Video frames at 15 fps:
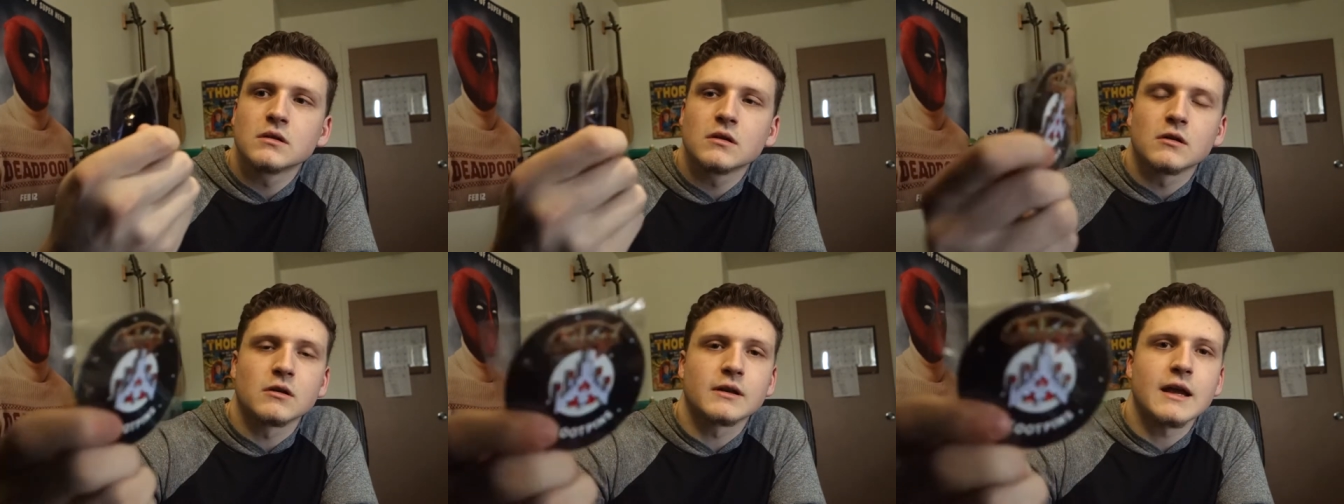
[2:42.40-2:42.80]

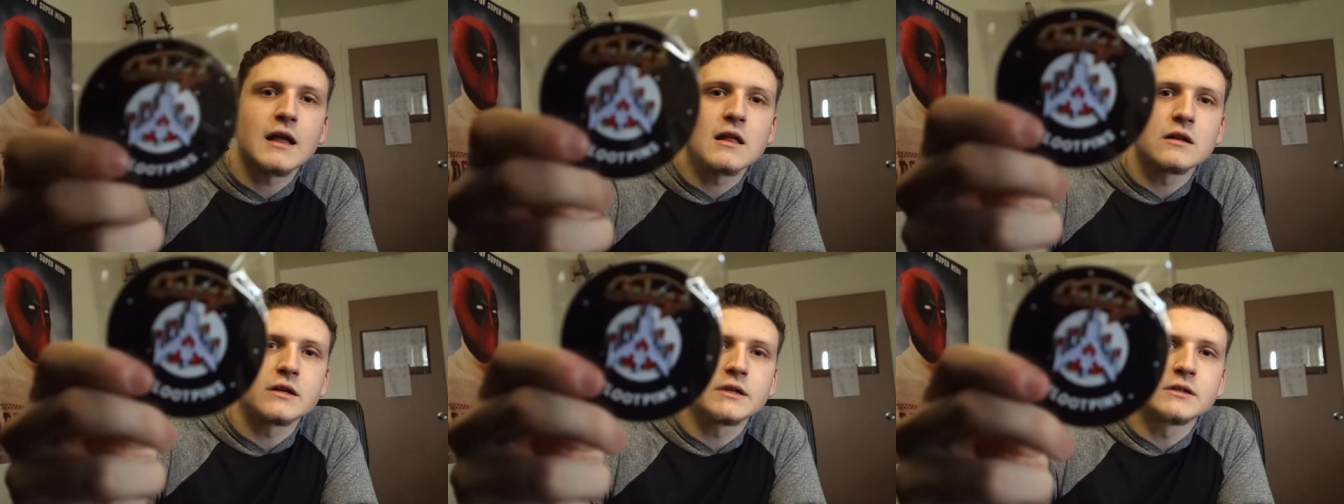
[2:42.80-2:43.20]
Or
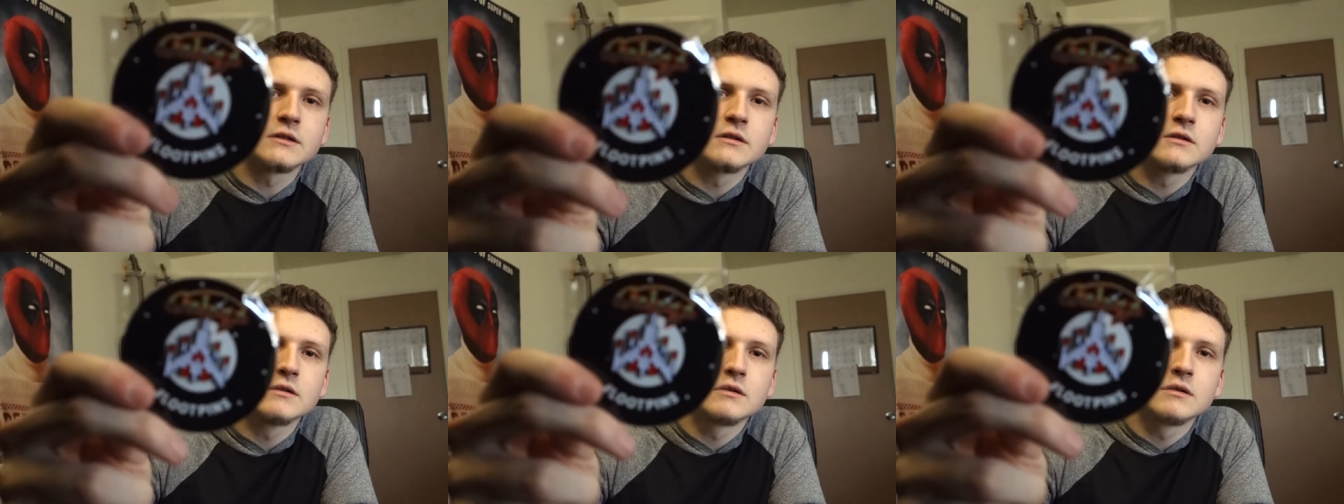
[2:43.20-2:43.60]
Galaga.
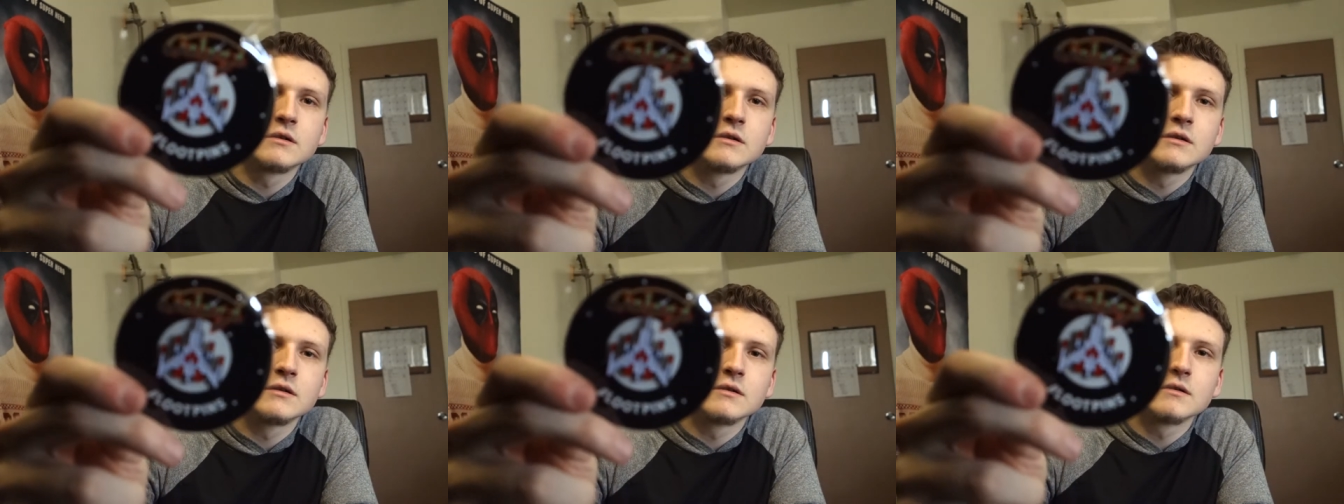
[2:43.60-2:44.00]

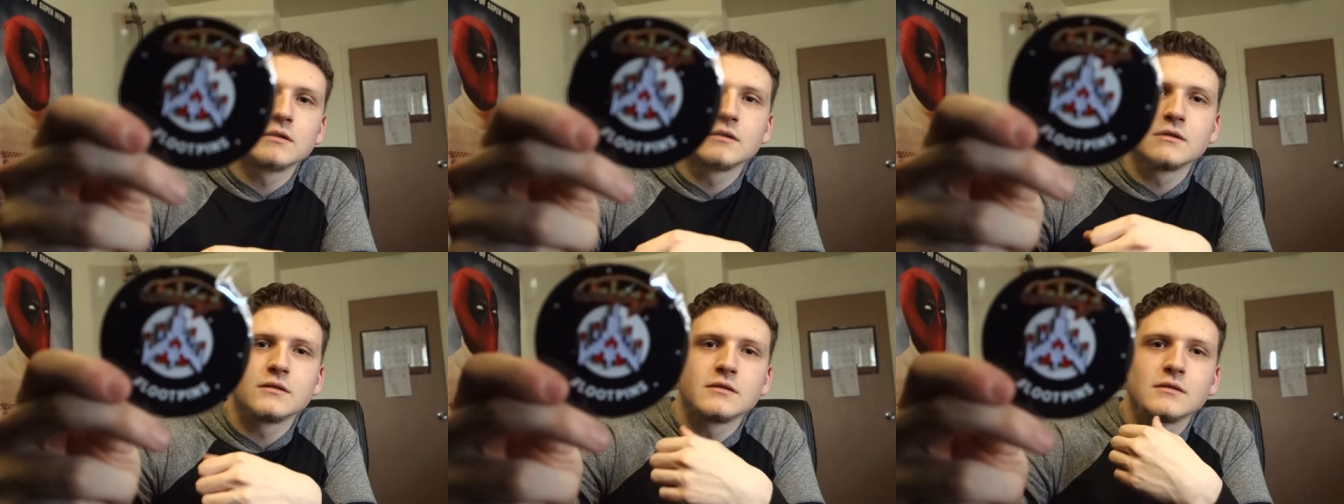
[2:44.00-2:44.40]

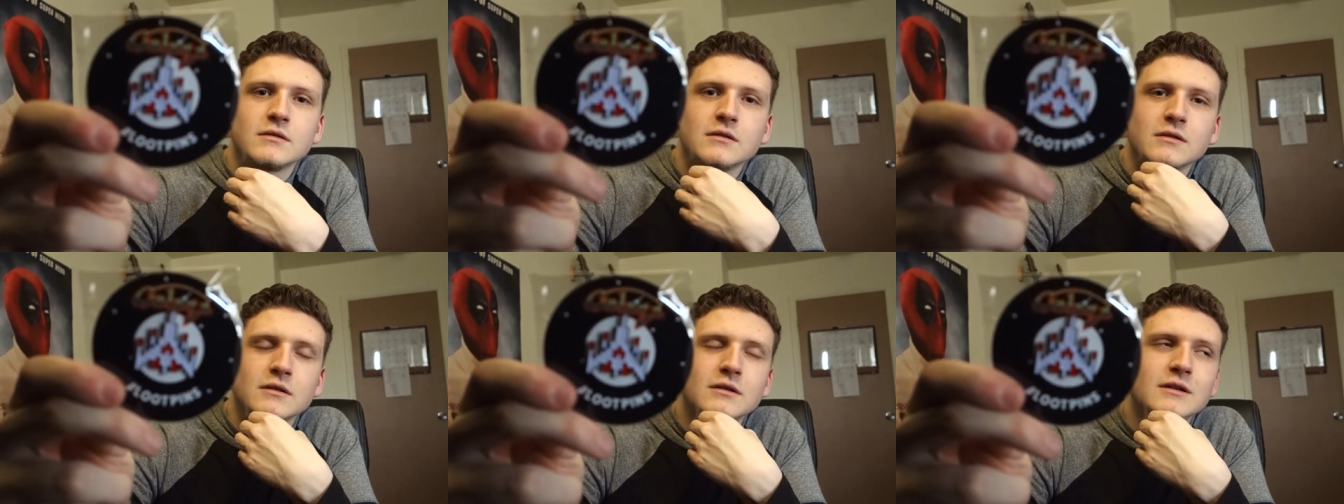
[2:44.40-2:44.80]

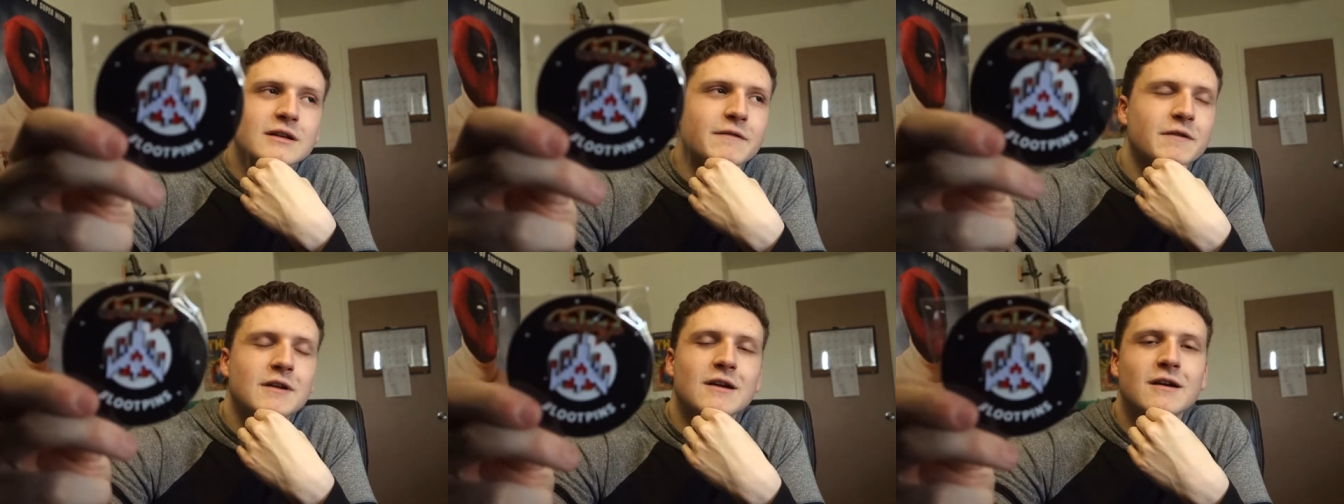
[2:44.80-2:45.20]
And
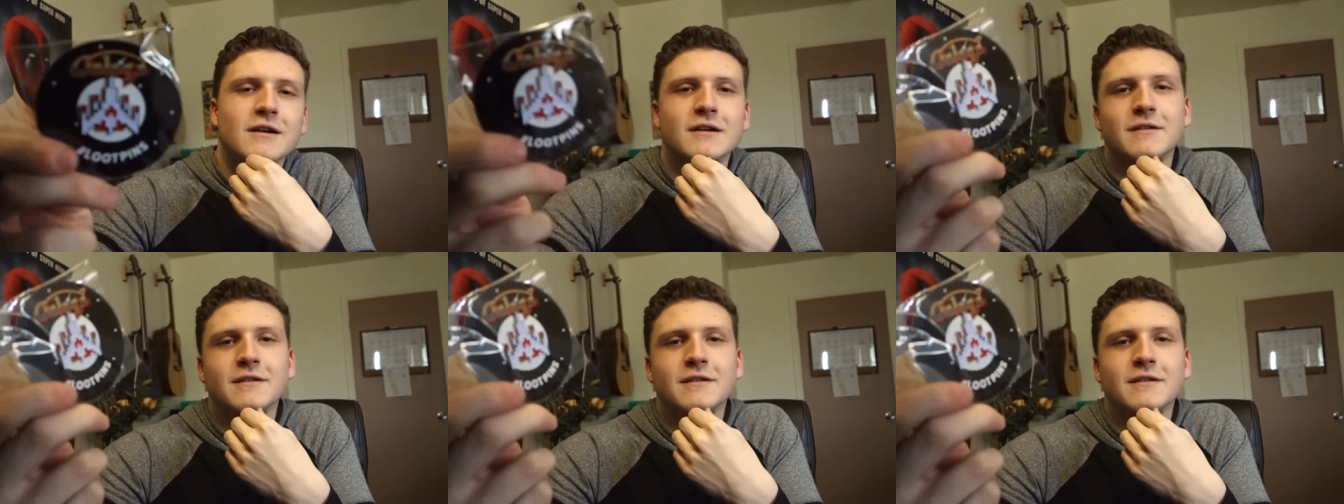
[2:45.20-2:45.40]
if you,